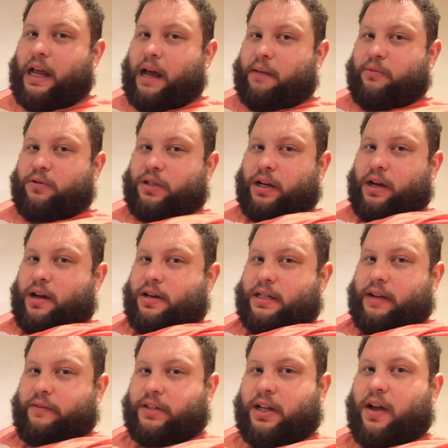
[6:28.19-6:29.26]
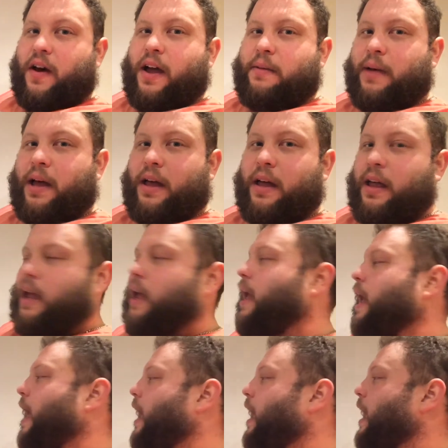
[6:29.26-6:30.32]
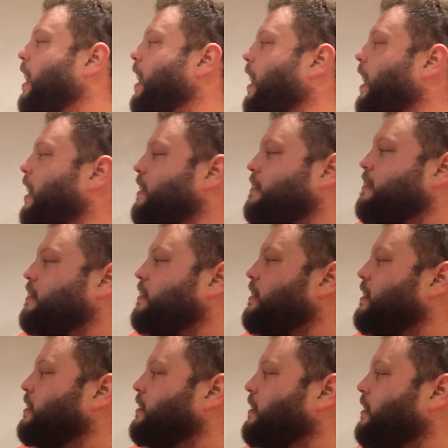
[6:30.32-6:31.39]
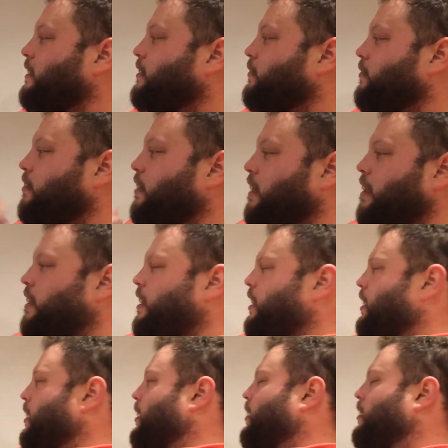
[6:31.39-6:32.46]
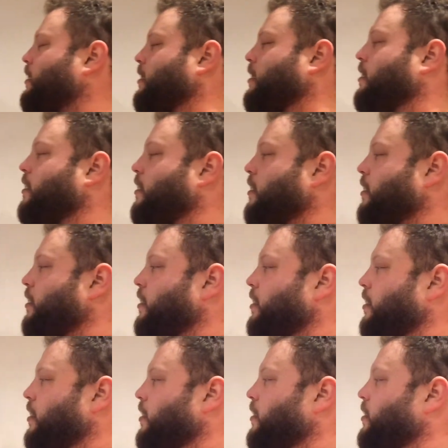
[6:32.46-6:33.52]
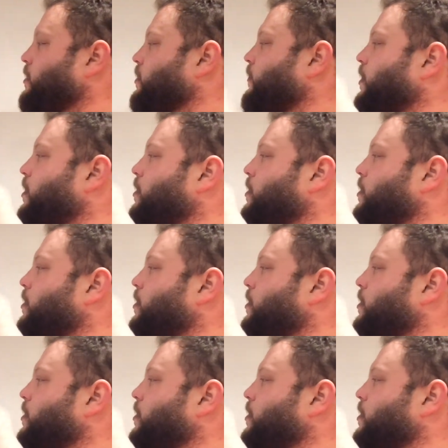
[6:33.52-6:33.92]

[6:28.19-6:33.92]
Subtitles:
I'm also going to have a timer, and this little thing here, if I